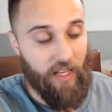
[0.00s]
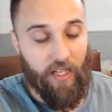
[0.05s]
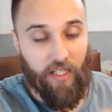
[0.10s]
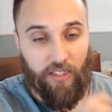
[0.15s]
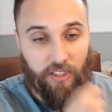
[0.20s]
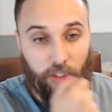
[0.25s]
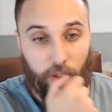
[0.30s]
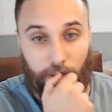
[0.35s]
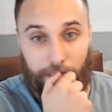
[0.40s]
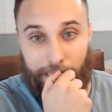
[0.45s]

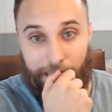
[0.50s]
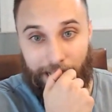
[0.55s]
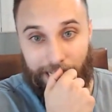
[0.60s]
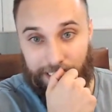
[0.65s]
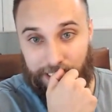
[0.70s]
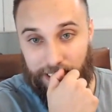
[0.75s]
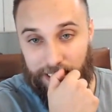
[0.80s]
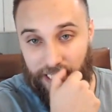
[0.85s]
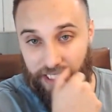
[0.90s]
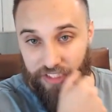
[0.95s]
So
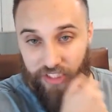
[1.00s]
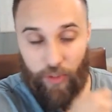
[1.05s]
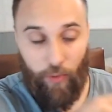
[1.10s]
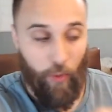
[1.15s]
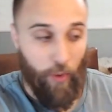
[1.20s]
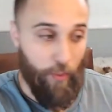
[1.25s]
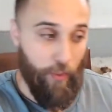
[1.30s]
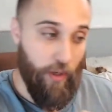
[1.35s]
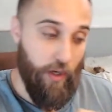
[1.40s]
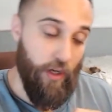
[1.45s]
that's essentially
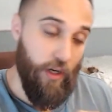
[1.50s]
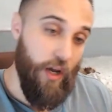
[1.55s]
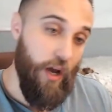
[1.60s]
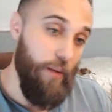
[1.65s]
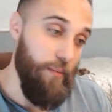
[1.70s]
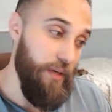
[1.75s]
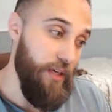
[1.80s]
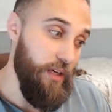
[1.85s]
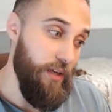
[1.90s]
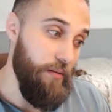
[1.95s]
where we're going to
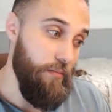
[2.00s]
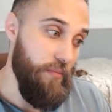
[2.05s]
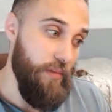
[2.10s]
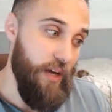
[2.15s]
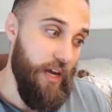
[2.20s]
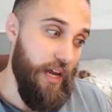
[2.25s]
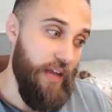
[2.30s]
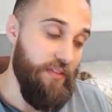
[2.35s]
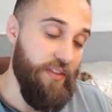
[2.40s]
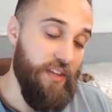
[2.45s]
come in.
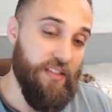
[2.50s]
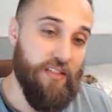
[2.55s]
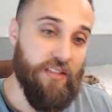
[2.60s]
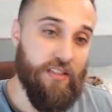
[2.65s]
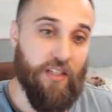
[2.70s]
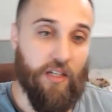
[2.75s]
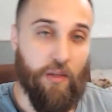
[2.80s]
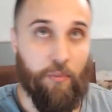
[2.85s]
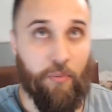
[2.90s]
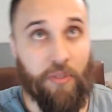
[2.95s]
And this is
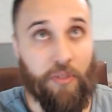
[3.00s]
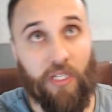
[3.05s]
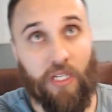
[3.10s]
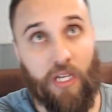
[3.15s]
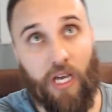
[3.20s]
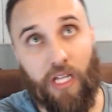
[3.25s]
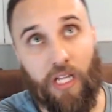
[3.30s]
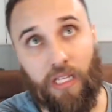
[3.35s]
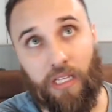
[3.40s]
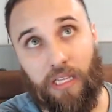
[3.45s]
going to be
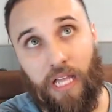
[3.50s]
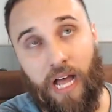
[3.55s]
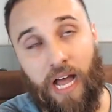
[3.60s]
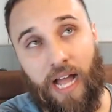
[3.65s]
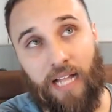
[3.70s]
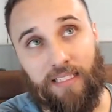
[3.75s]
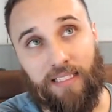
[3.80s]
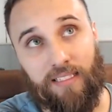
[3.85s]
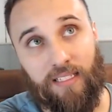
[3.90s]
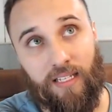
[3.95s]
a
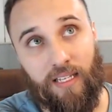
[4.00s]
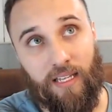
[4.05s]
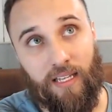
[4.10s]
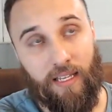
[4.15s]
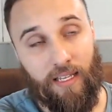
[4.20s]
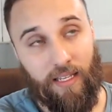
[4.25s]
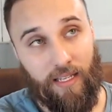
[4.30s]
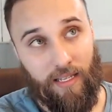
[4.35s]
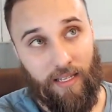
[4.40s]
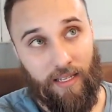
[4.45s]
lot
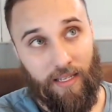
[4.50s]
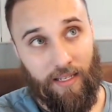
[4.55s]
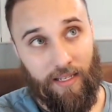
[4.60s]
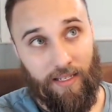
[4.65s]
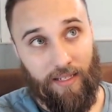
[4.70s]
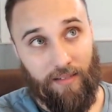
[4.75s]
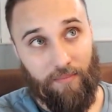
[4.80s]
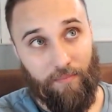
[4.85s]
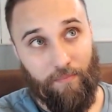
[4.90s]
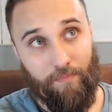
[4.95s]

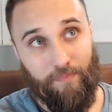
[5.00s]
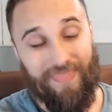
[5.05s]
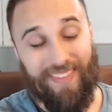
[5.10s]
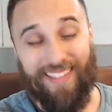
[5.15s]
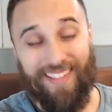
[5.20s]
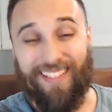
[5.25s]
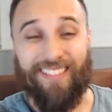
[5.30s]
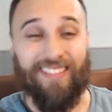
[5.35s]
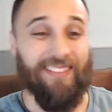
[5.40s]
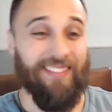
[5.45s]

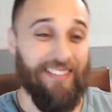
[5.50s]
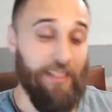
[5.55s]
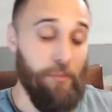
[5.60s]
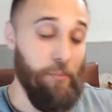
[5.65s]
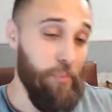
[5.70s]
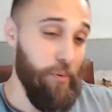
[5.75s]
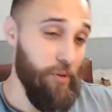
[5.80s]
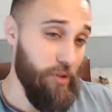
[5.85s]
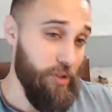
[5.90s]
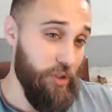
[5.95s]

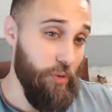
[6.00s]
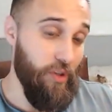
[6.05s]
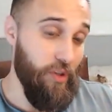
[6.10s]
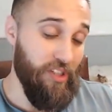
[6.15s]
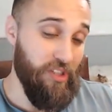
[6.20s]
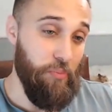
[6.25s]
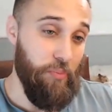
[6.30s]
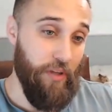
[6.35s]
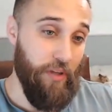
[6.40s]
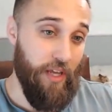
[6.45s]
simpler to
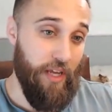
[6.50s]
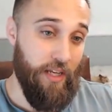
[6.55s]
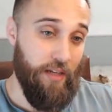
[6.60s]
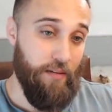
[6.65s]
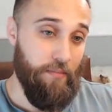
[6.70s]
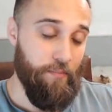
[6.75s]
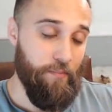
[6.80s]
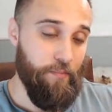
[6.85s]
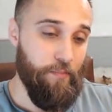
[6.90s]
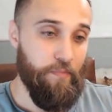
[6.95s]

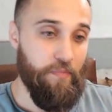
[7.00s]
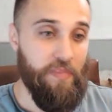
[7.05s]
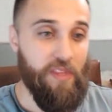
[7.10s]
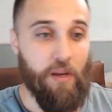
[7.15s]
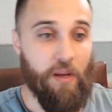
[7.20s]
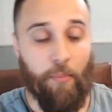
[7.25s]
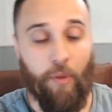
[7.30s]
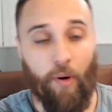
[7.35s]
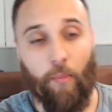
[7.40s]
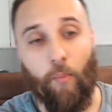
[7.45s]
explain,
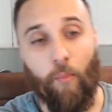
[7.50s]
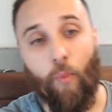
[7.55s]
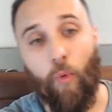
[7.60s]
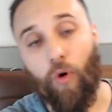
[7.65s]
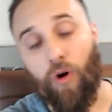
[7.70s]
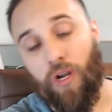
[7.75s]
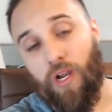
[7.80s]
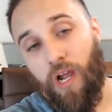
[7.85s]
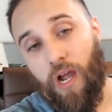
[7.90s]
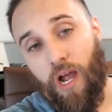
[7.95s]
but
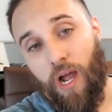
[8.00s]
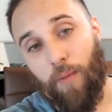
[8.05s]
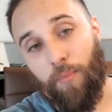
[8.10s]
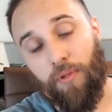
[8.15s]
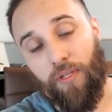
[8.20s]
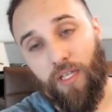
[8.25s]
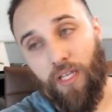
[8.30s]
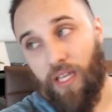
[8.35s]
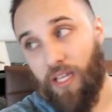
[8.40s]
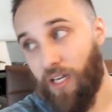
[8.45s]
more
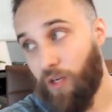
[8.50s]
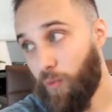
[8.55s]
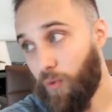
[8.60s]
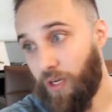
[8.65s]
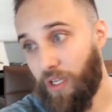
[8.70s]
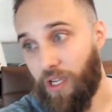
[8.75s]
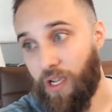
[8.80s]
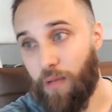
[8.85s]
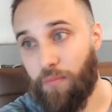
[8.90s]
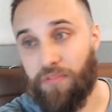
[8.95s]
complicated when
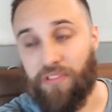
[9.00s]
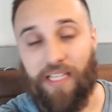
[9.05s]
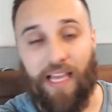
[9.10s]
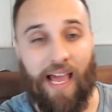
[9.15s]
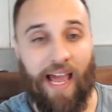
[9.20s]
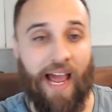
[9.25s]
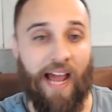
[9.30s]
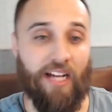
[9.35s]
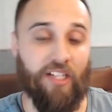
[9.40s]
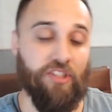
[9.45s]
it comes to
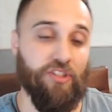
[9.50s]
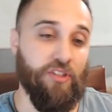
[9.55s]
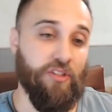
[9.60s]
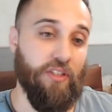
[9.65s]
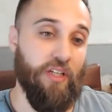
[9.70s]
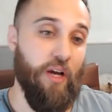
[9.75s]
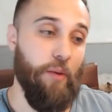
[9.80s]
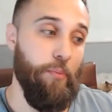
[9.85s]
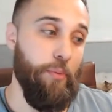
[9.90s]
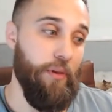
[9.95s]

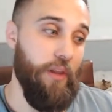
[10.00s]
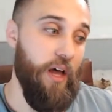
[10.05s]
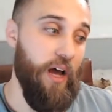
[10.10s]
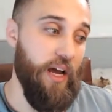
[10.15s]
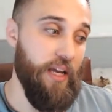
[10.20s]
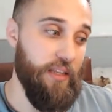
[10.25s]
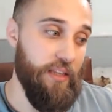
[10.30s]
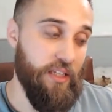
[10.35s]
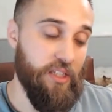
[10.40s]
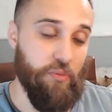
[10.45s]
actually
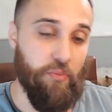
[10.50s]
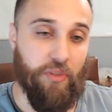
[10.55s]
applying this.